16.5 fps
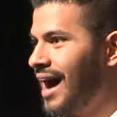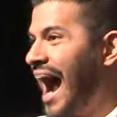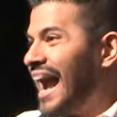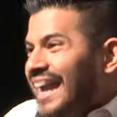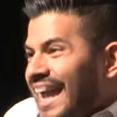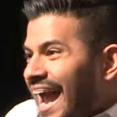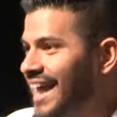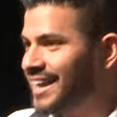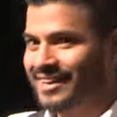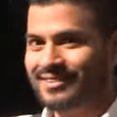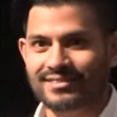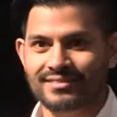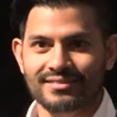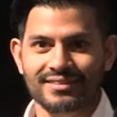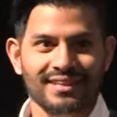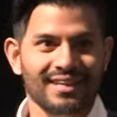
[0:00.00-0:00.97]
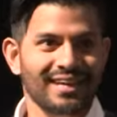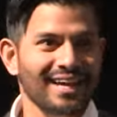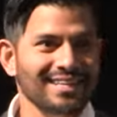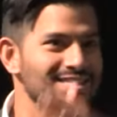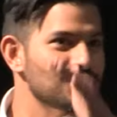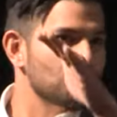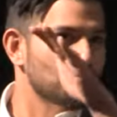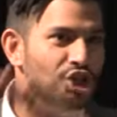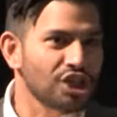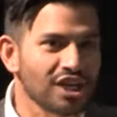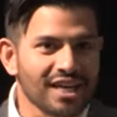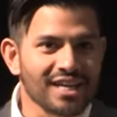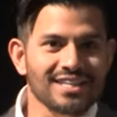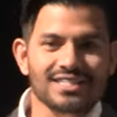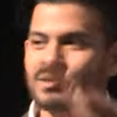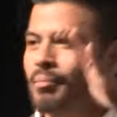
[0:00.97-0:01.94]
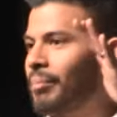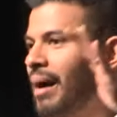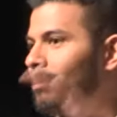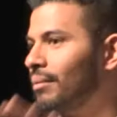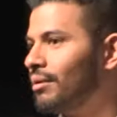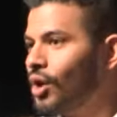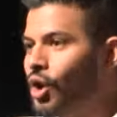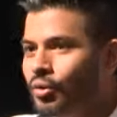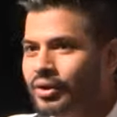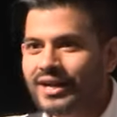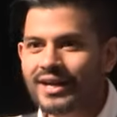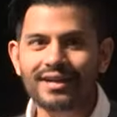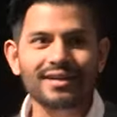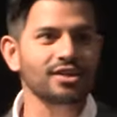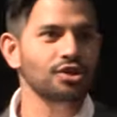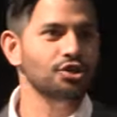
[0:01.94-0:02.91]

I get it. It's cheese, pepperoni,